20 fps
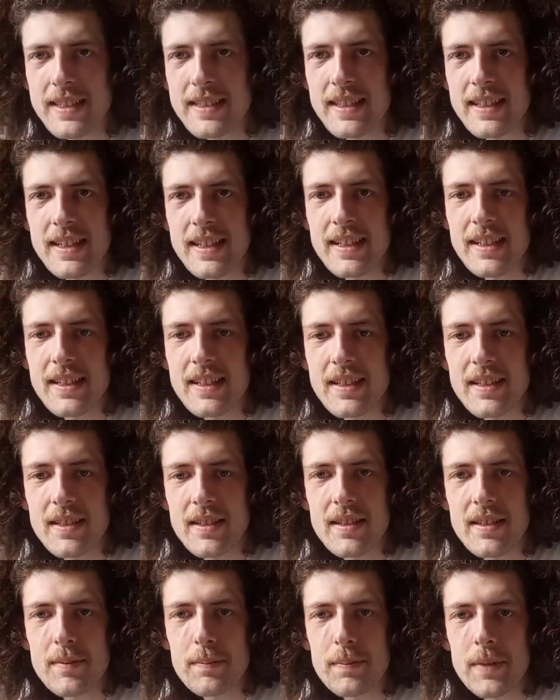it?
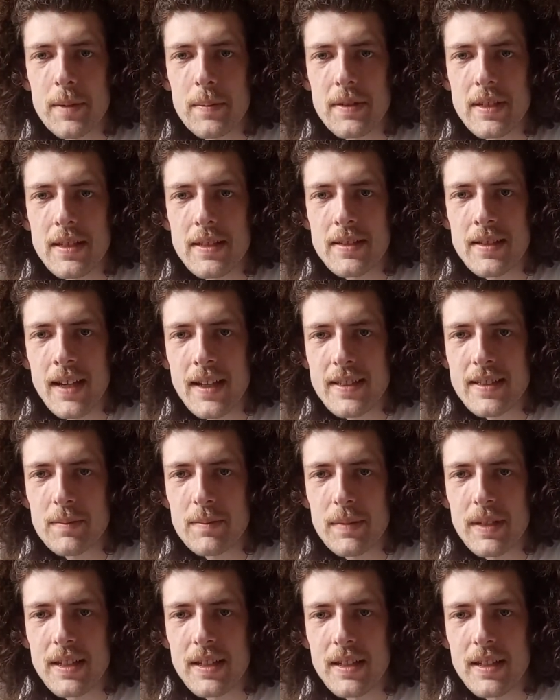People keep texting
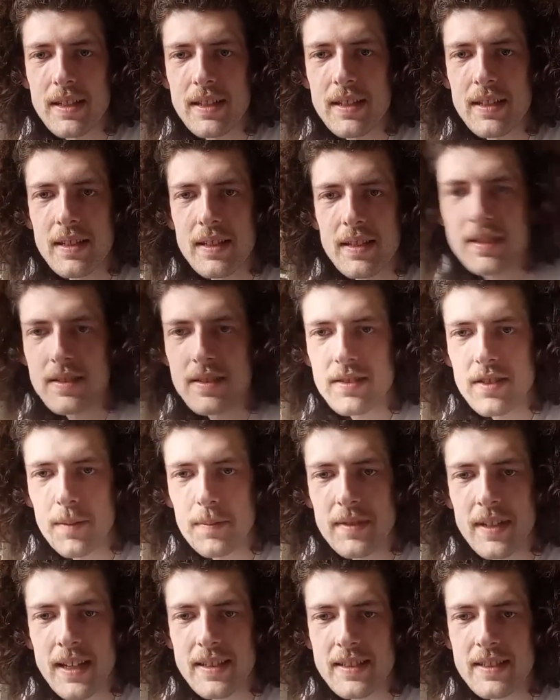me. Stop
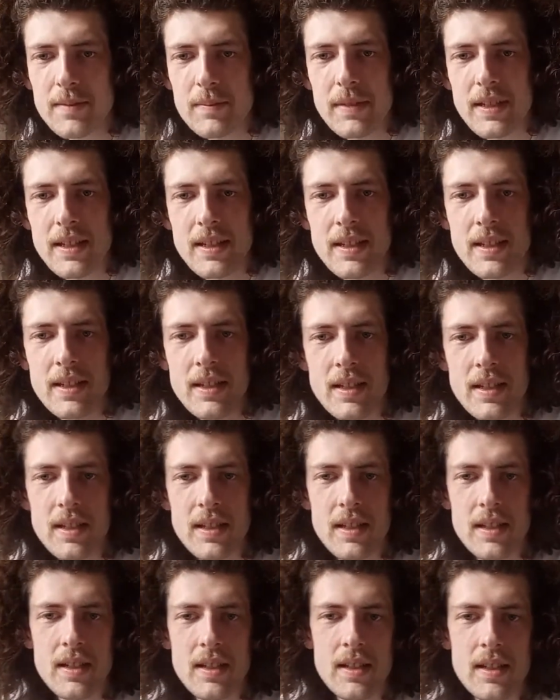texting me.
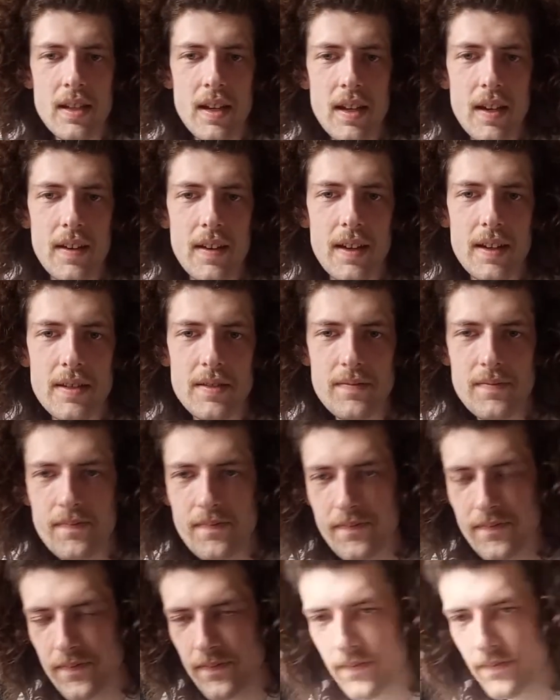All right.
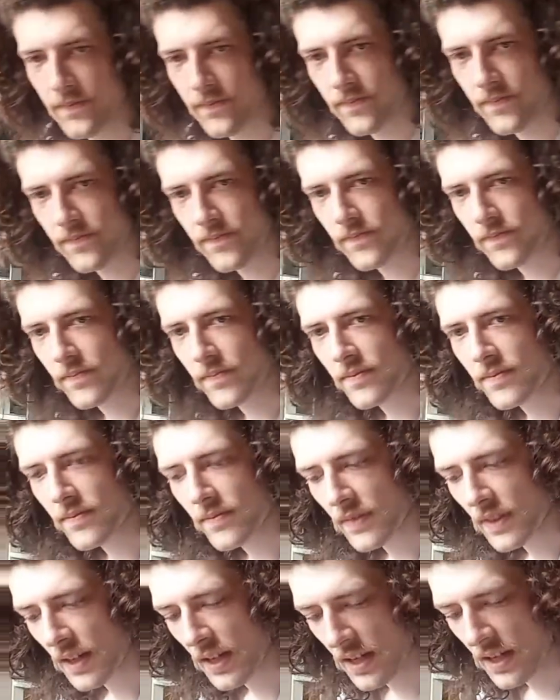
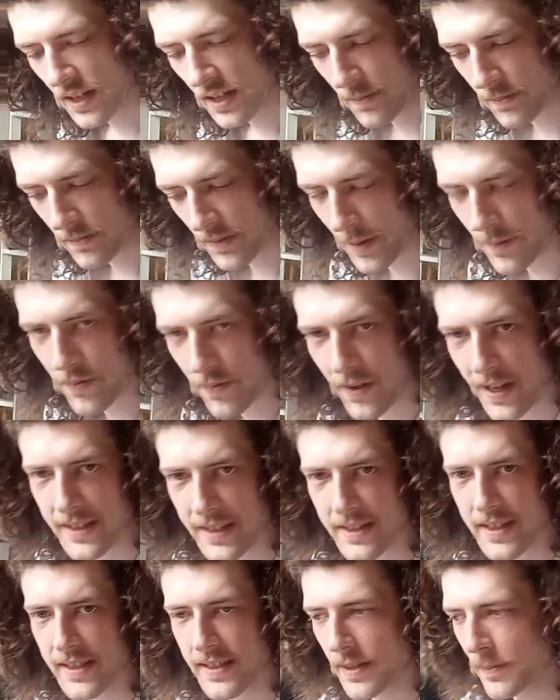I
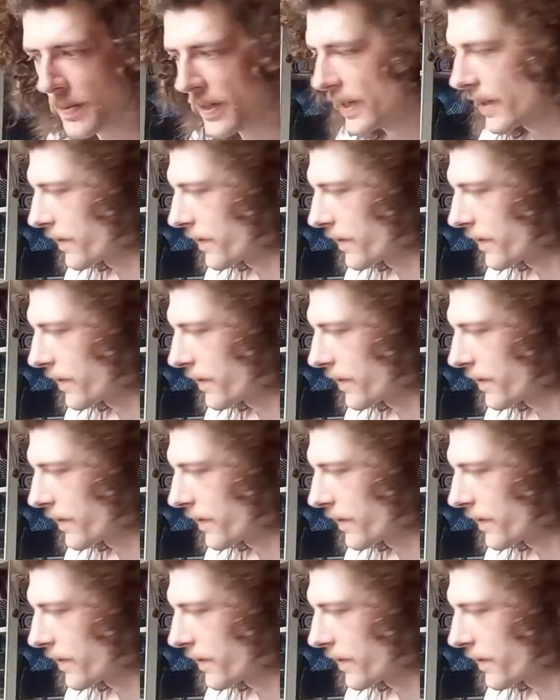practiced a bit of the